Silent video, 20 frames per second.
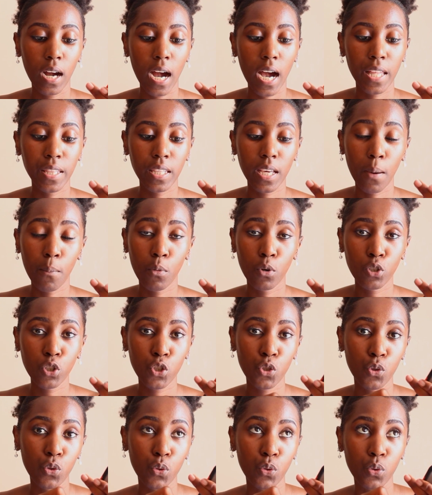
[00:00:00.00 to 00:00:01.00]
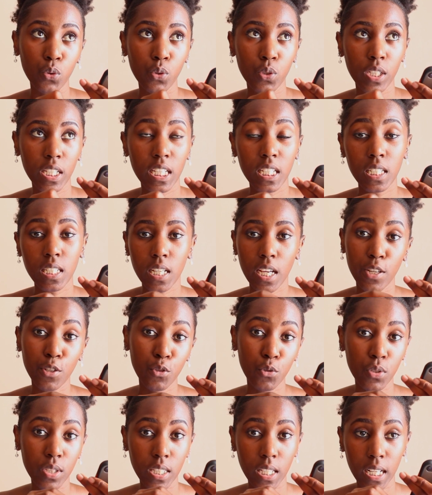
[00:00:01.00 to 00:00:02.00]
and the amount you
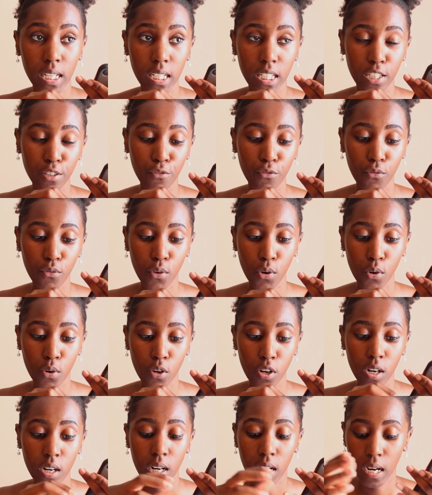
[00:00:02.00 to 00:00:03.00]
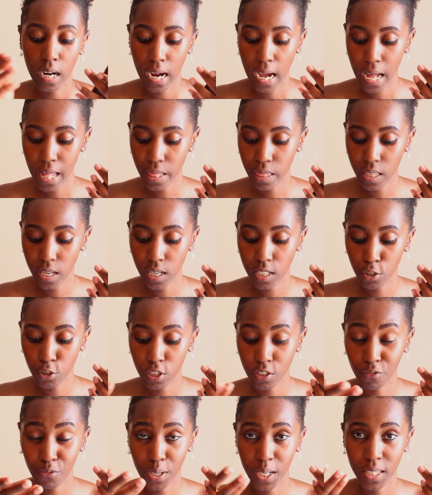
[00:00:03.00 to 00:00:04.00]
intend to sell it for, and then you
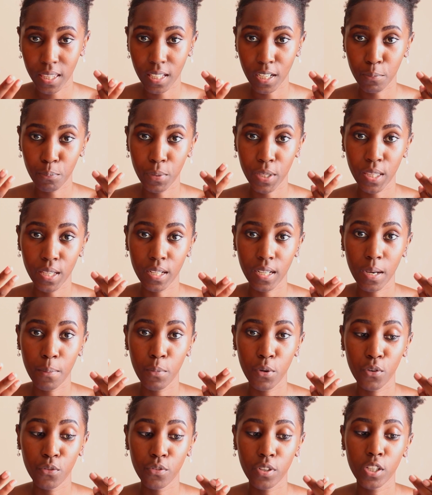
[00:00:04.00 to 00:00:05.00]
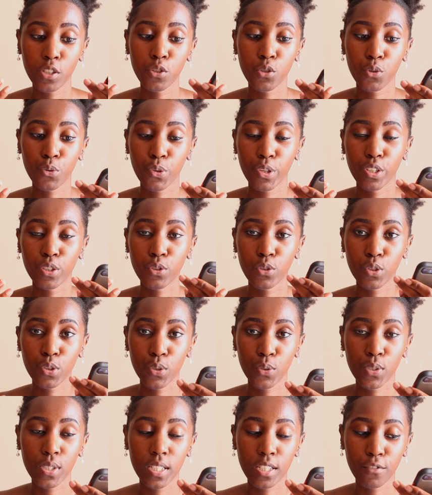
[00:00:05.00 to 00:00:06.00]
divide that by the number of years you're going to
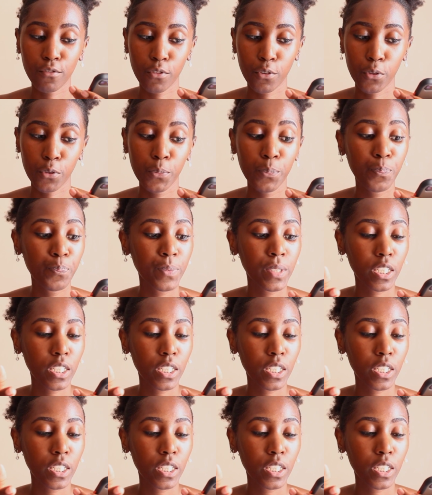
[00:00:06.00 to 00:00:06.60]
use it for.